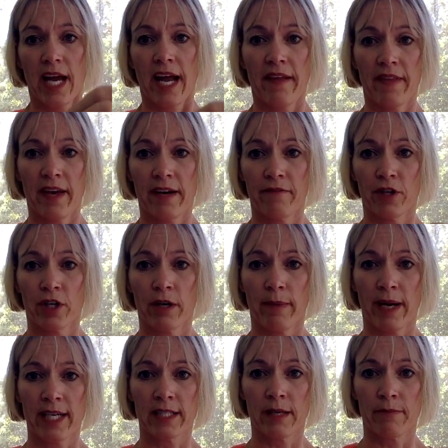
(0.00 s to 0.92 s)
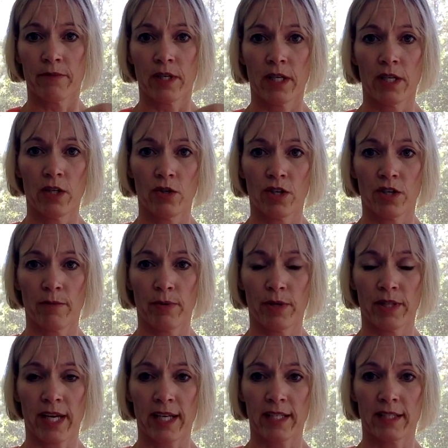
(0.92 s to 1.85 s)
and then if you're going to buy something, you're going to
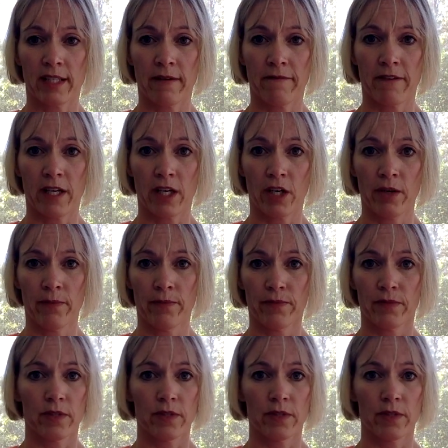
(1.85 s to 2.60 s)
put that stuff here.